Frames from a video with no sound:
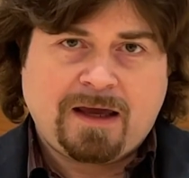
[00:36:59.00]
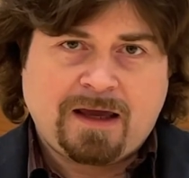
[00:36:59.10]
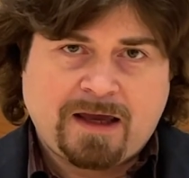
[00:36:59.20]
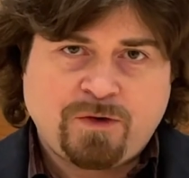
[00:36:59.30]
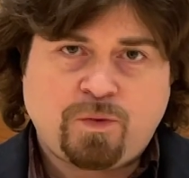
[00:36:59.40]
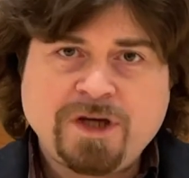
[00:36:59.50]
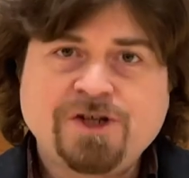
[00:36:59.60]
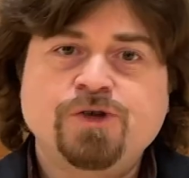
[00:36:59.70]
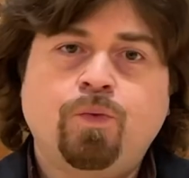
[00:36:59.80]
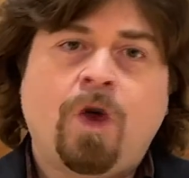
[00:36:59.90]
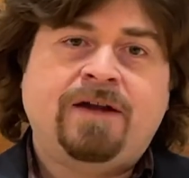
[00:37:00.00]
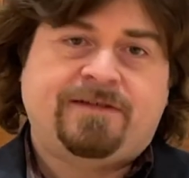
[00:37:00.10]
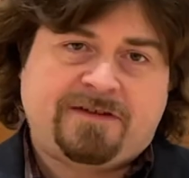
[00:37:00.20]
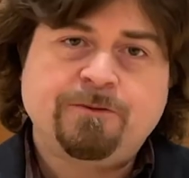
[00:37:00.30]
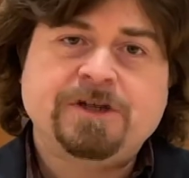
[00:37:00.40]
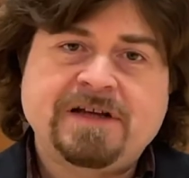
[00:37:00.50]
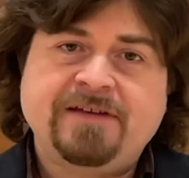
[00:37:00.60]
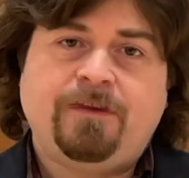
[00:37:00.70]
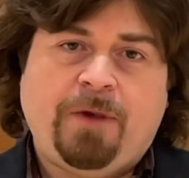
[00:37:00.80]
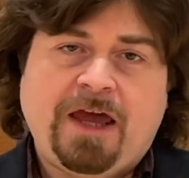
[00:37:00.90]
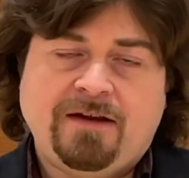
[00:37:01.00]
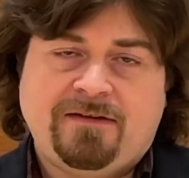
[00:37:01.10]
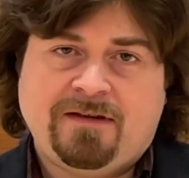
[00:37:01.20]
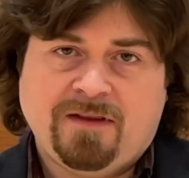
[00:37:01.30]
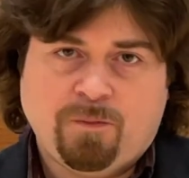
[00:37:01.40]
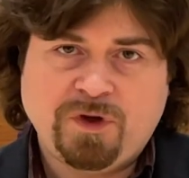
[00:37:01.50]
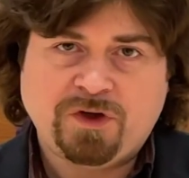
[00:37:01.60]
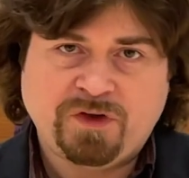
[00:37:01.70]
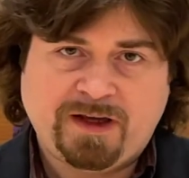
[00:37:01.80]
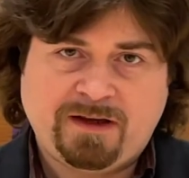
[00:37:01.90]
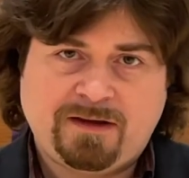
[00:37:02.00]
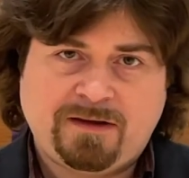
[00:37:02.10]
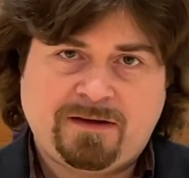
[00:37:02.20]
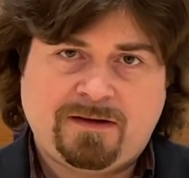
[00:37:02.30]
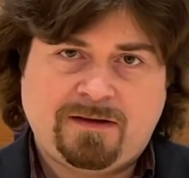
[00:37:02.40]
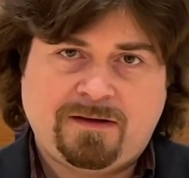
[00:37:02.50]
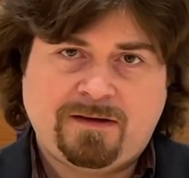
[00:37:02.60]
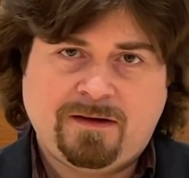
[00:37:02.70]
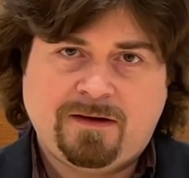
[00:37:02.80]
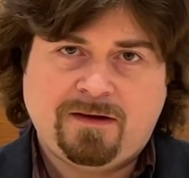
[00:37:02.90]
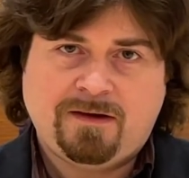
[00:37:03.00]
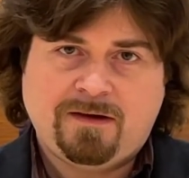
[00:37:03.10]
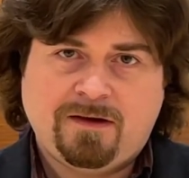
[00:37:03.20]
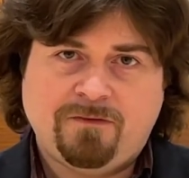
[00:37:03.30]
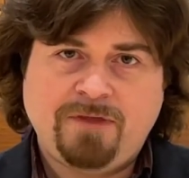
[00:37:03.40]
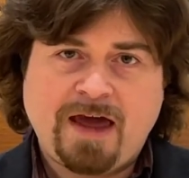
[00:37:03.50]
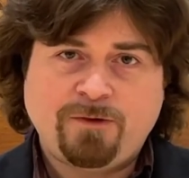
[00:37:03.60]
And we should want to participate in the building of that